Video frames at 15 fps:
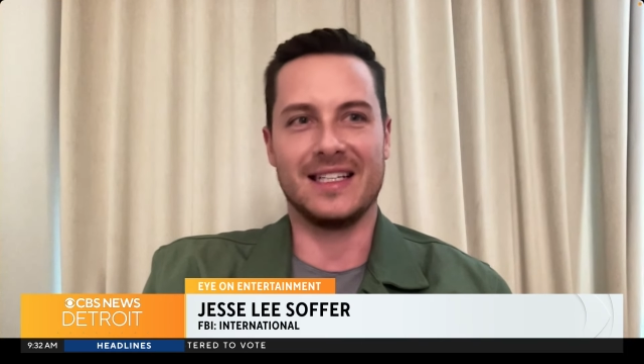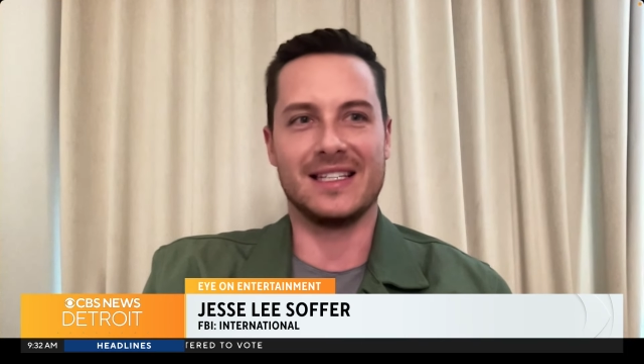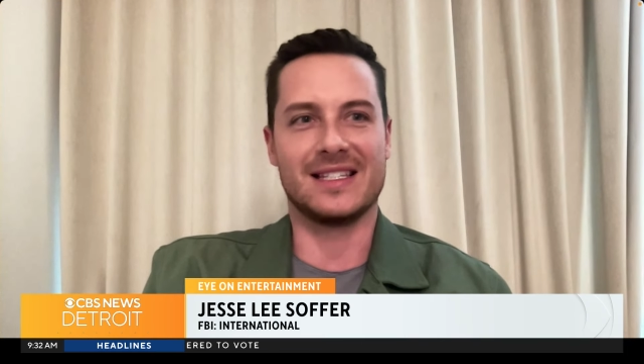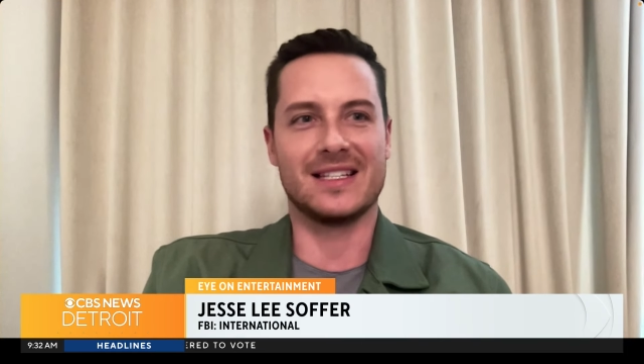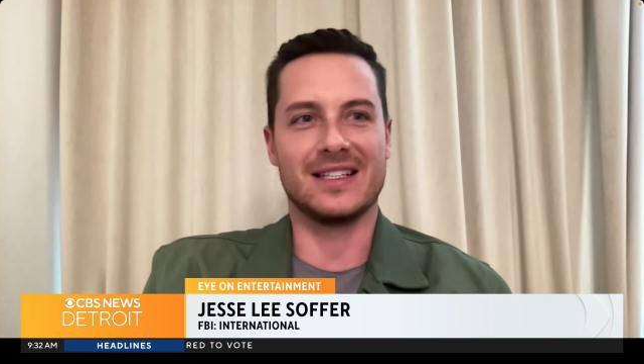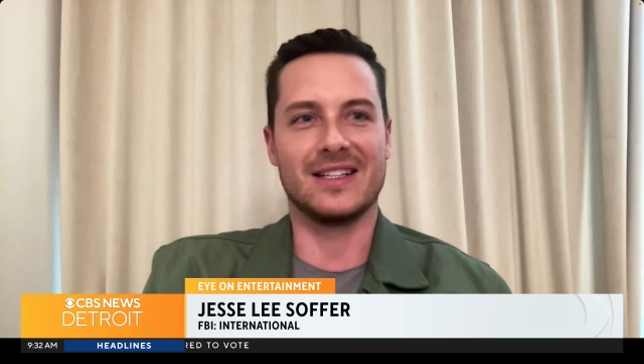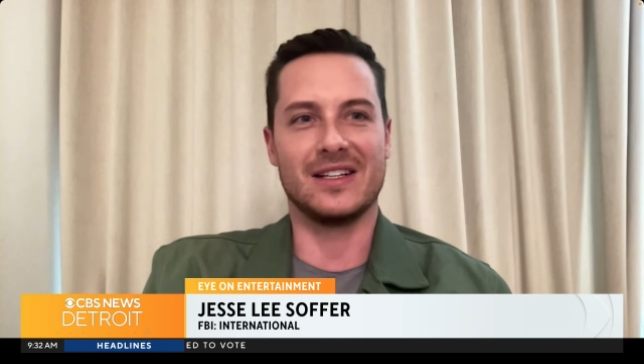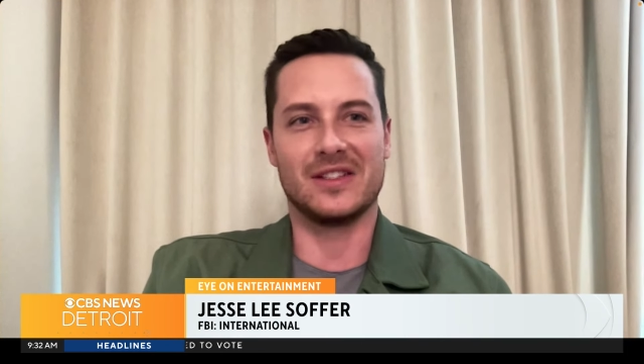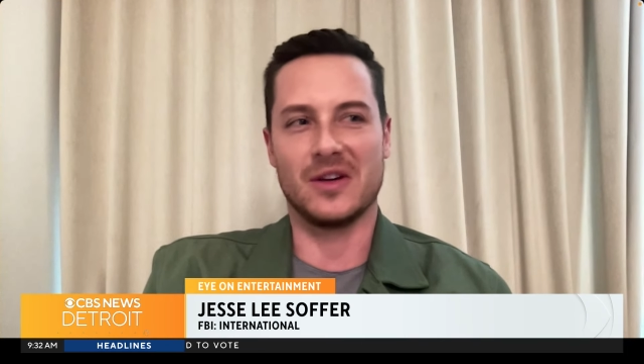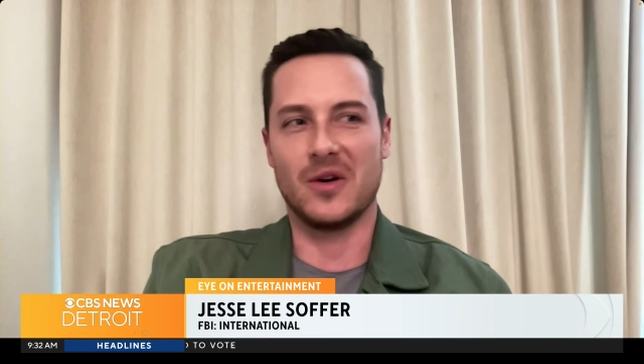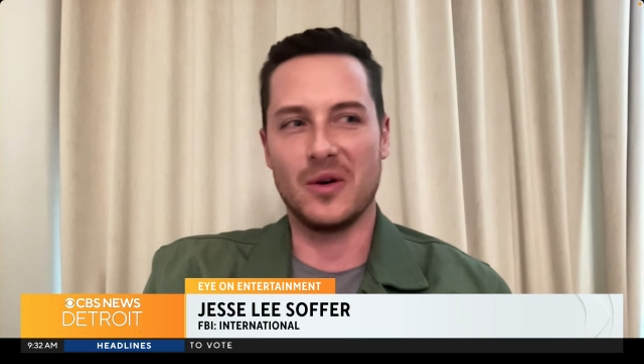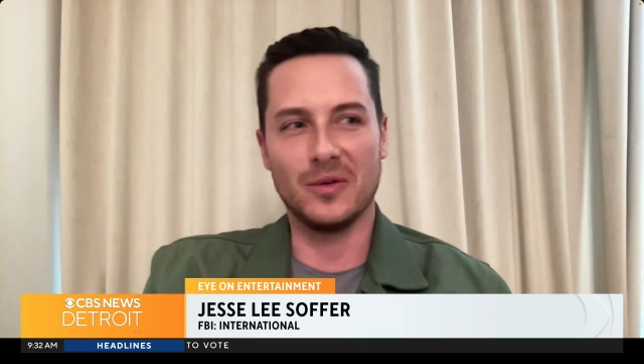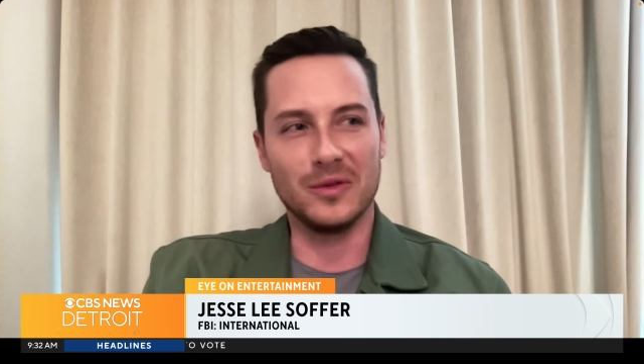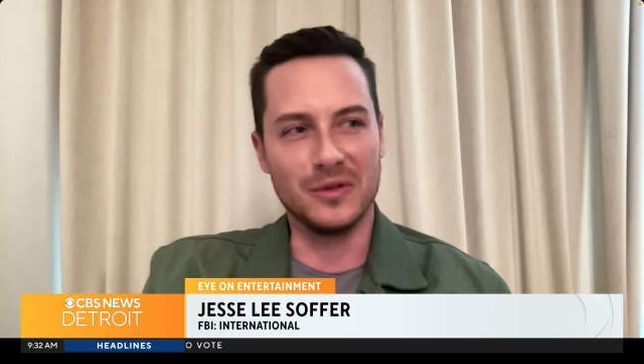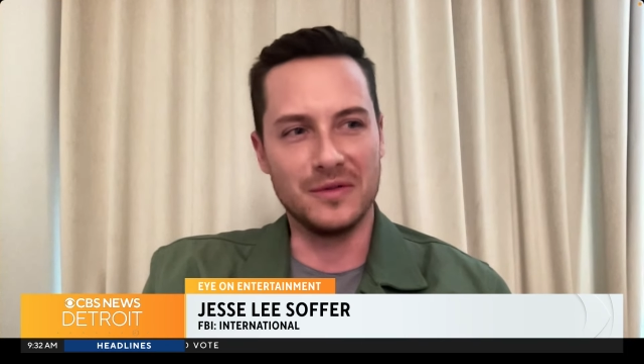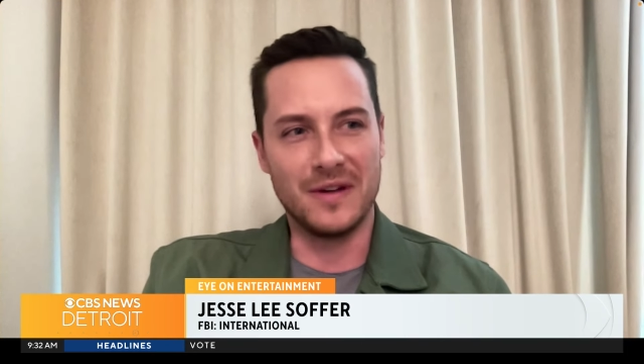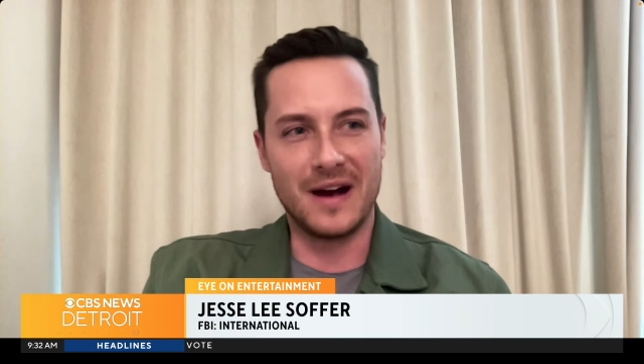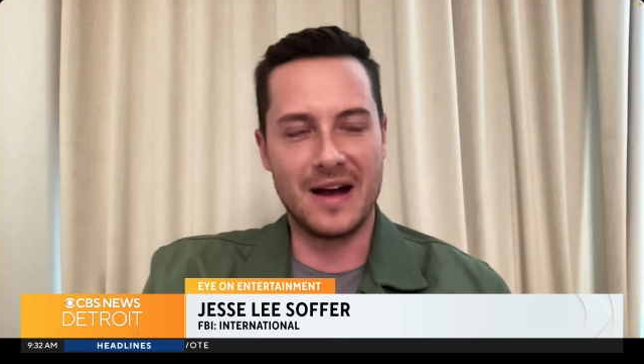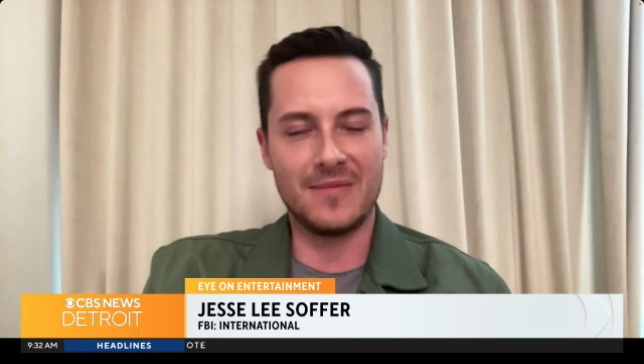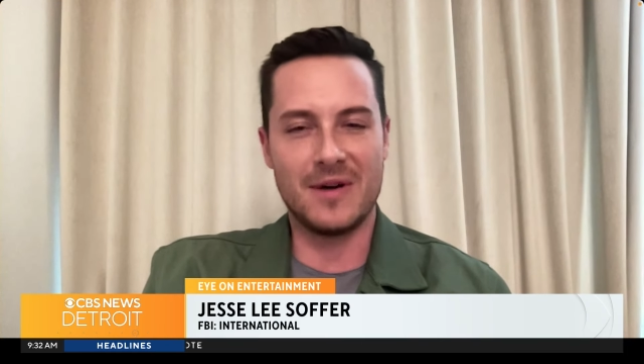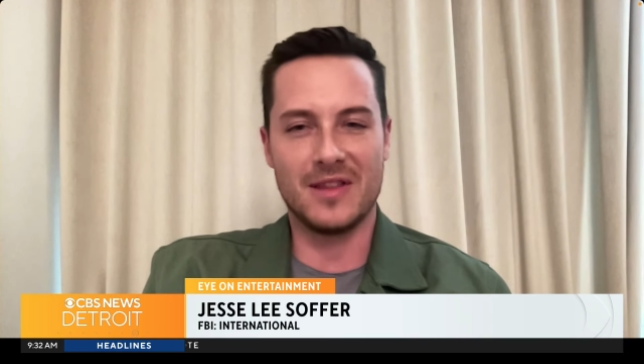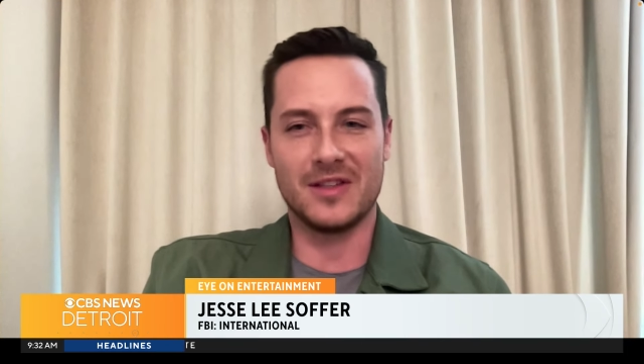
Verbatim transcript: It's a it's a whole new vibe on the